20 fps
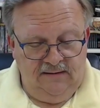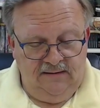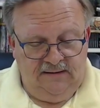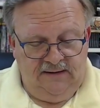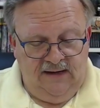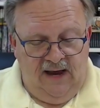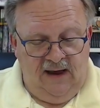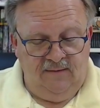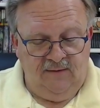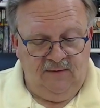
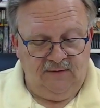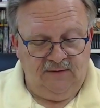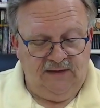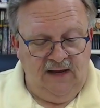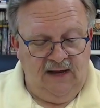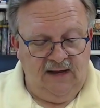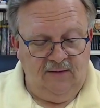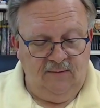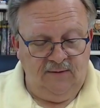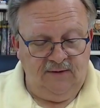Samuel
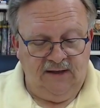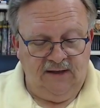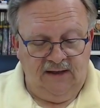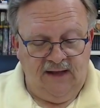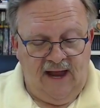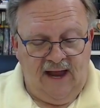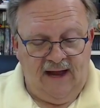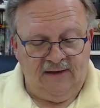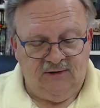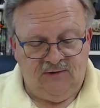said it was the
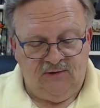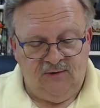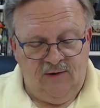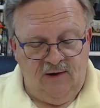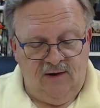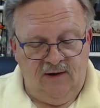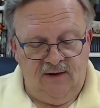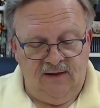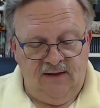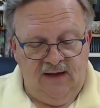last
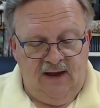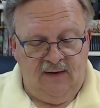straw and